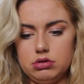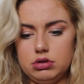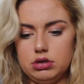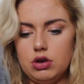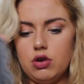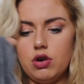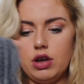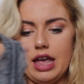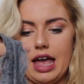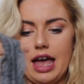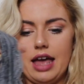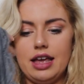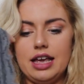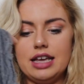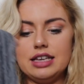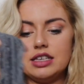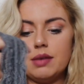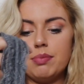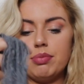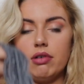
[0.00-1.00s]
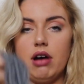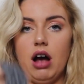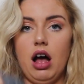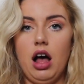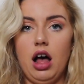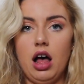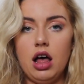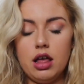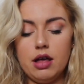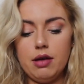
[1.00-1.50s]
oh yeah, it's a
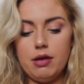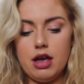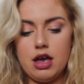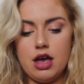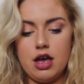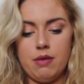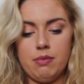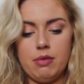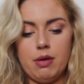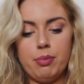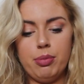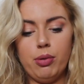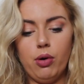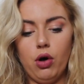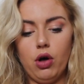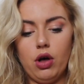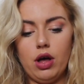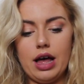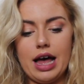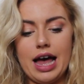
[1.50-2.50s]
bra. But